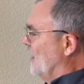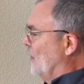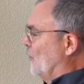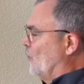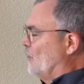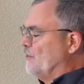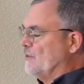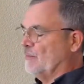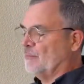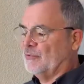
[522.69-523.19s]

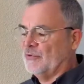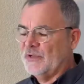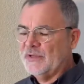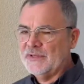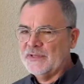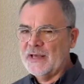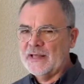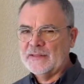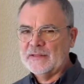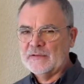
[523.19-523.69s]
When you
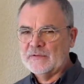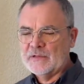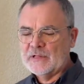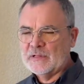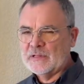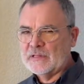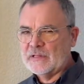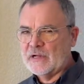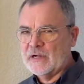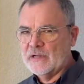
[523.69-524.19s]
print on
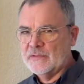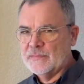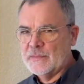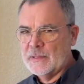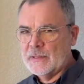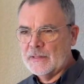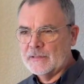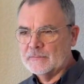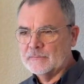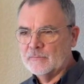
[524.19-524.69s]

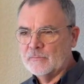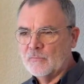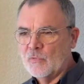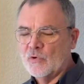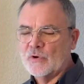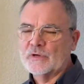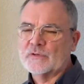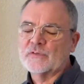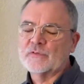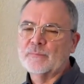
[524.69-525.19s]
the
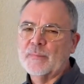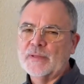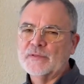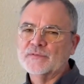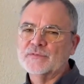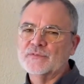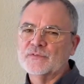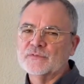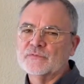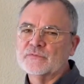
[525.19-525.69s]
more
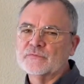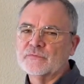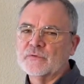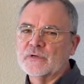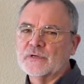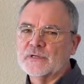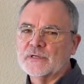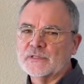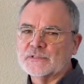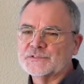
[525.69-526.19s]
expensive
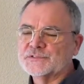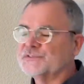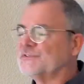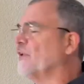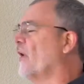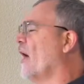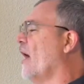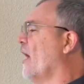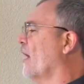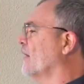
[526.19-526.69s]

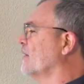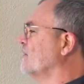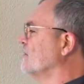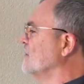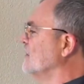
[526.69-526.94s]
stock, you